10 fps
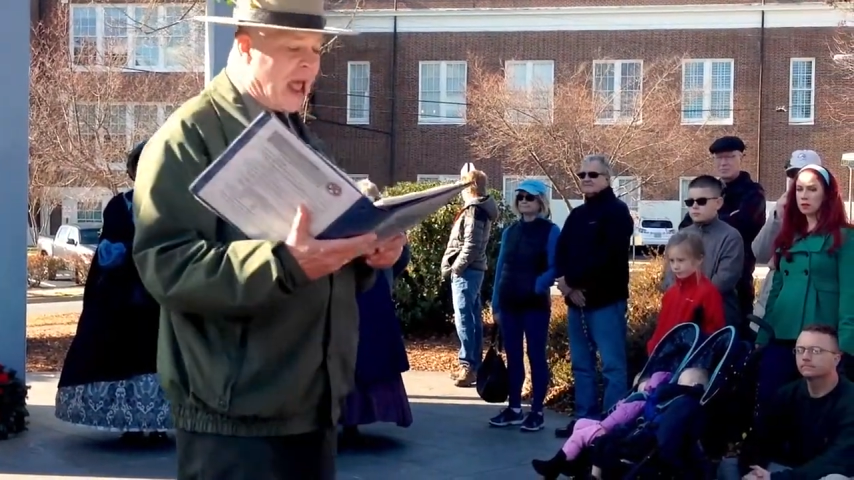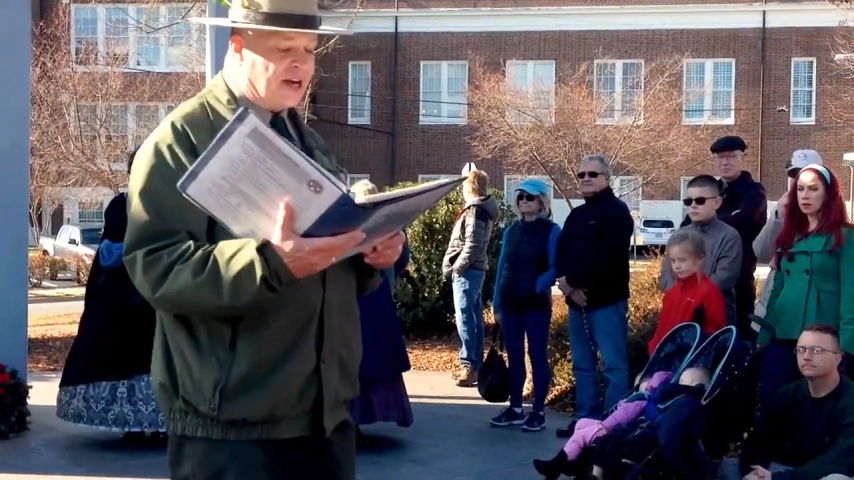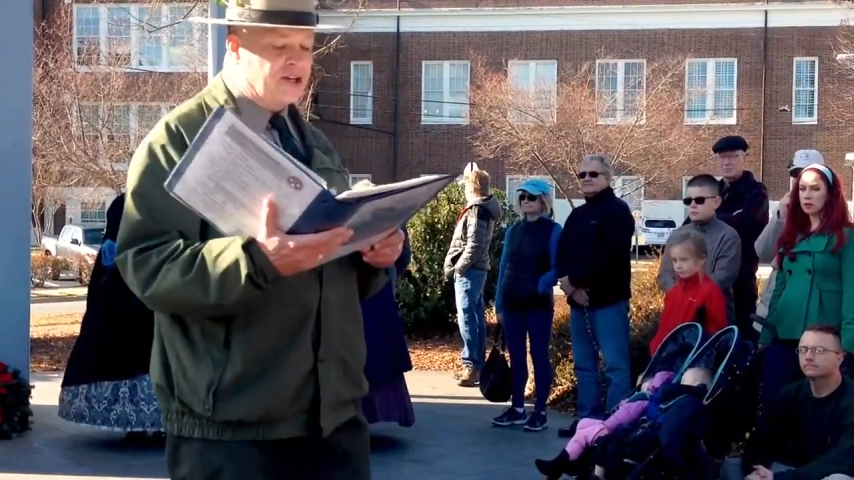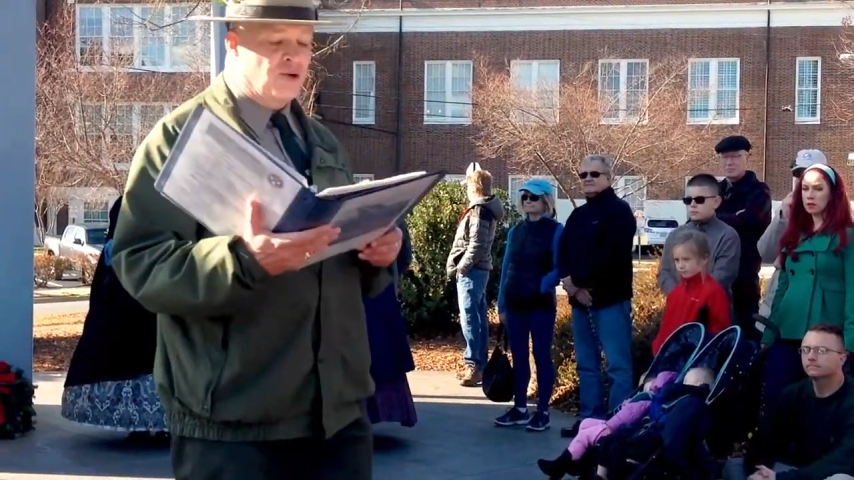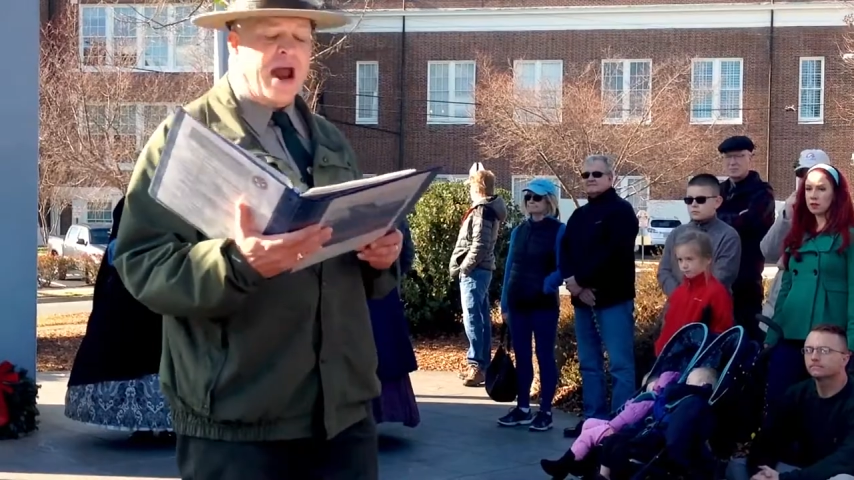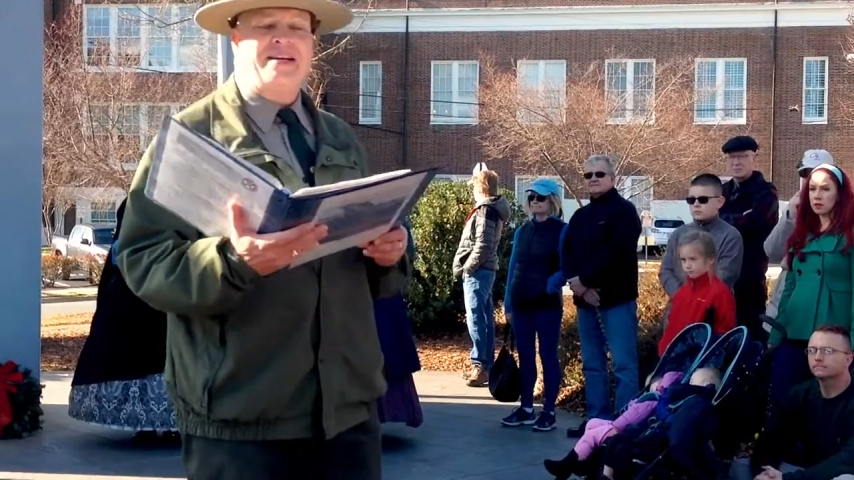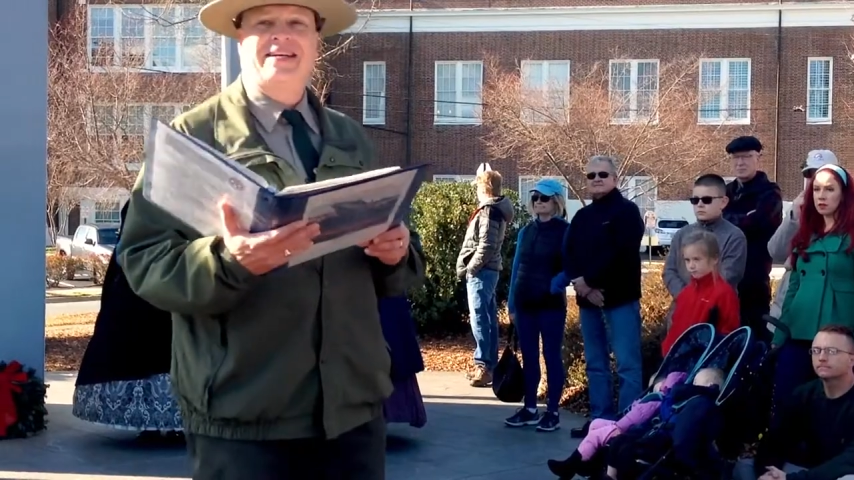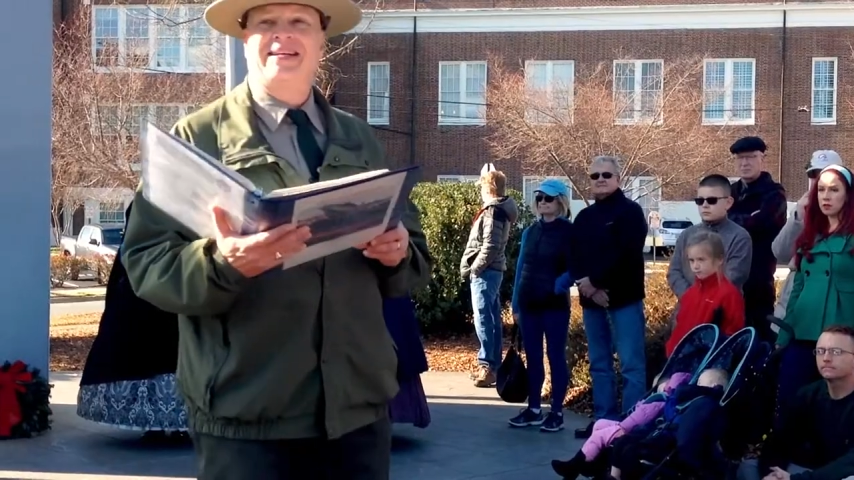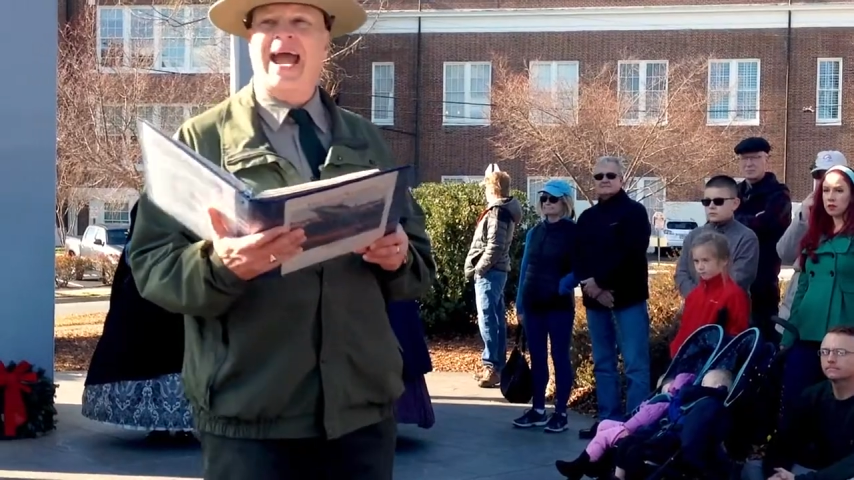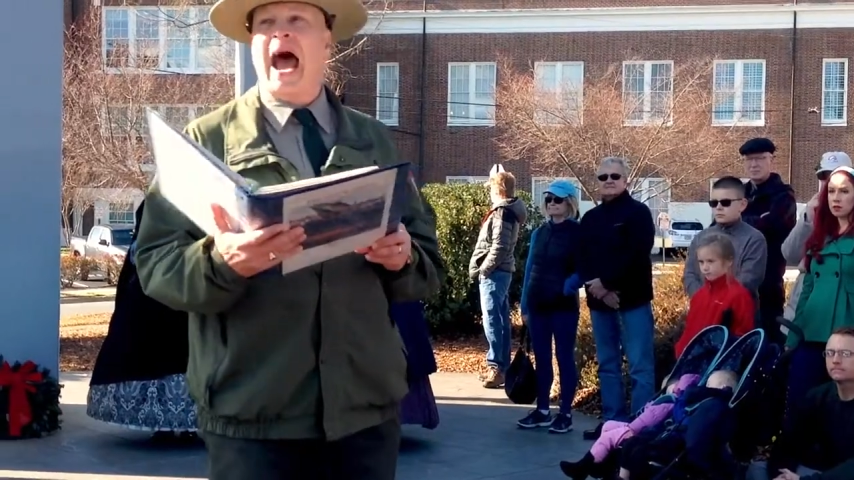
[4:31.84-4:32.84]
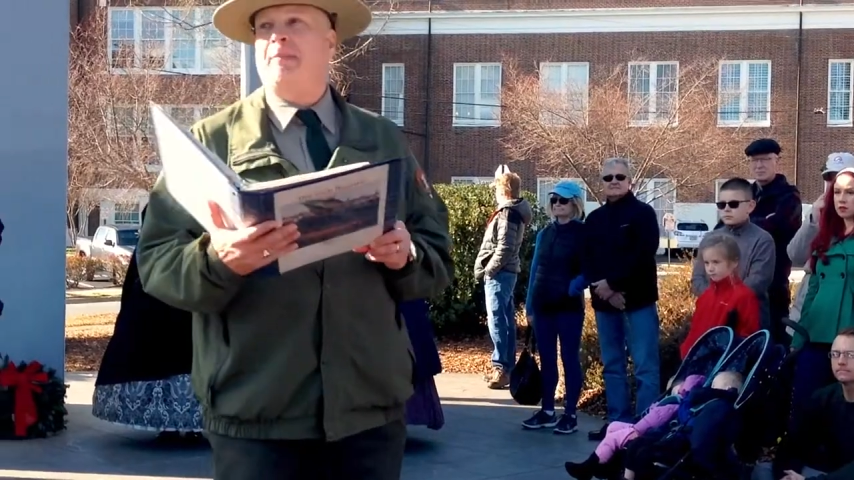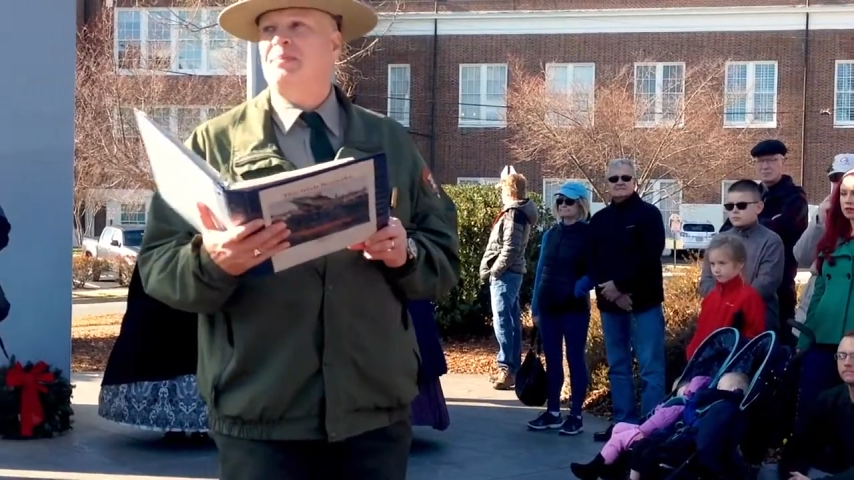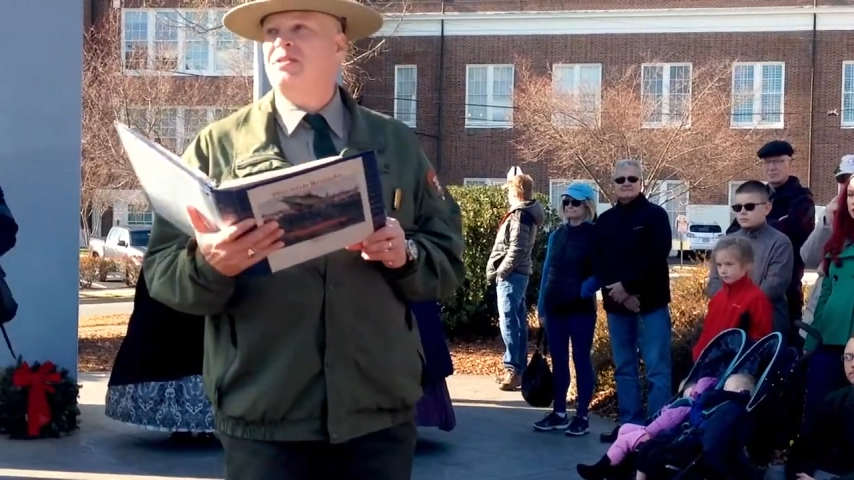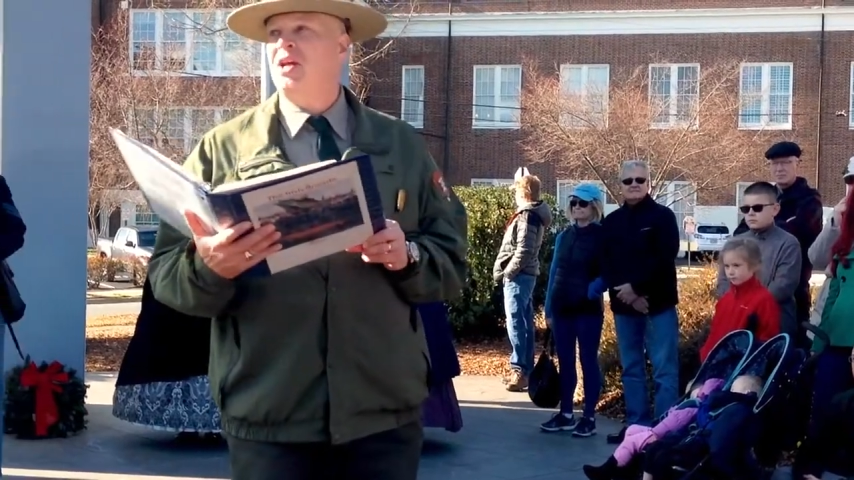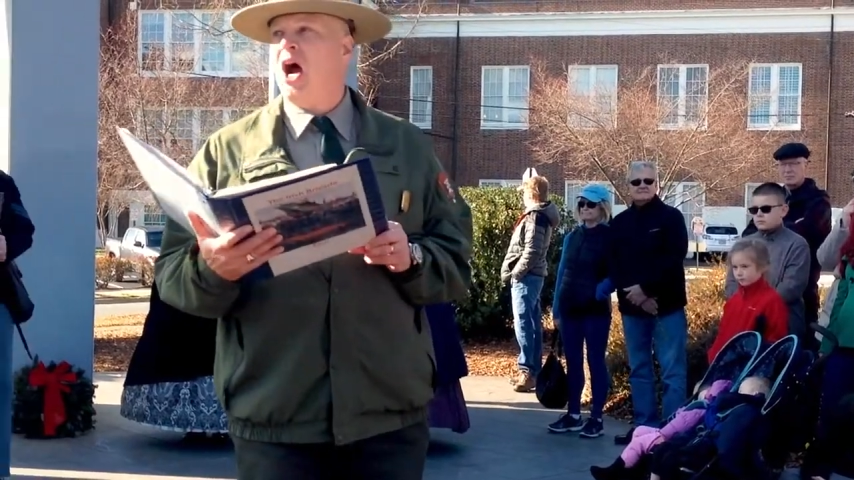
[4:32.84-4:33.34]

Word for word: made great gaps